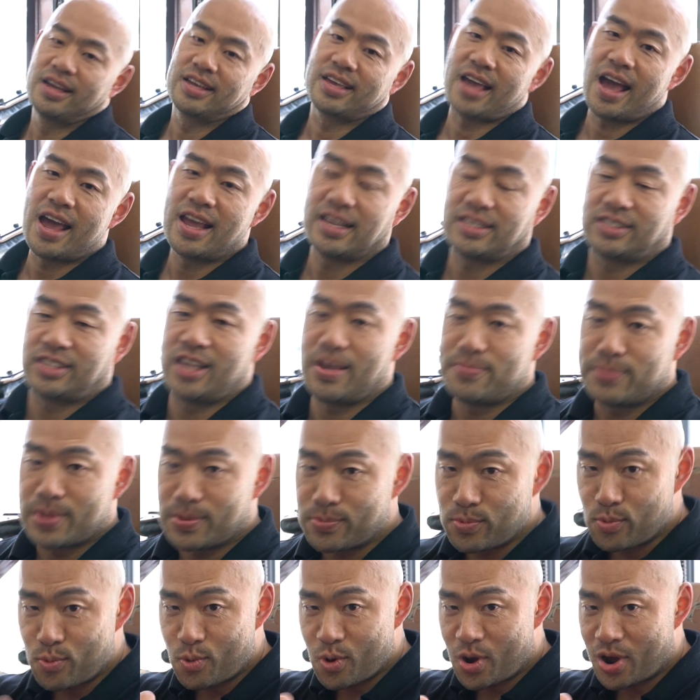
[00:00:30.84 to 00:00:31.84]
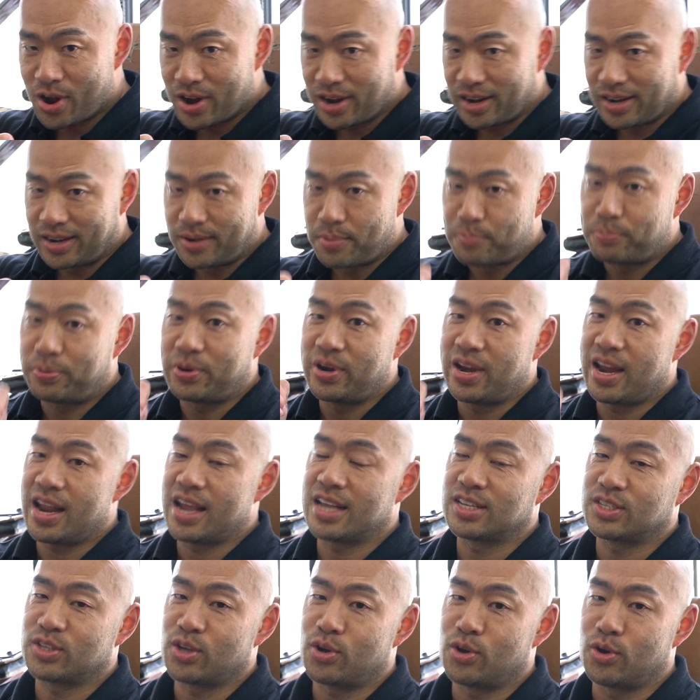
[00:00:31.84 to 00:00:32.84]
Okay, tip number 1,
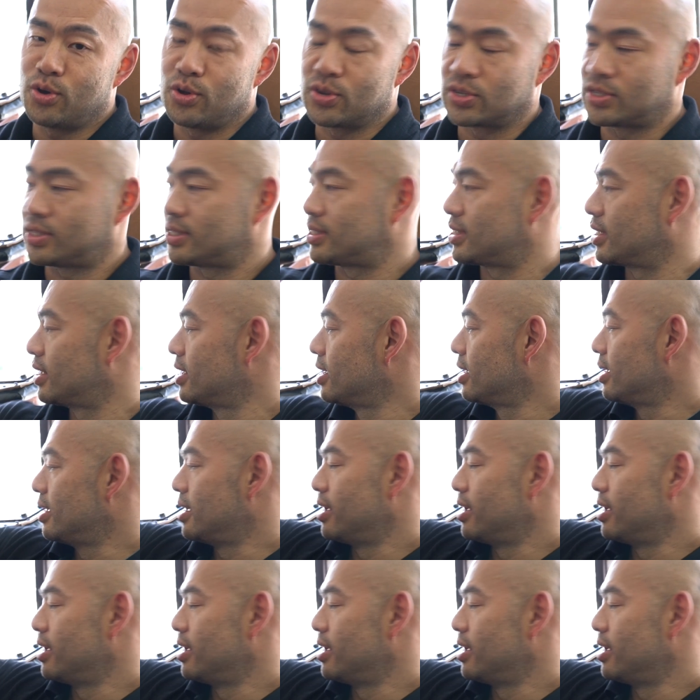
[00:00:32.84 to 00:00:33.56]
pre-exhaust.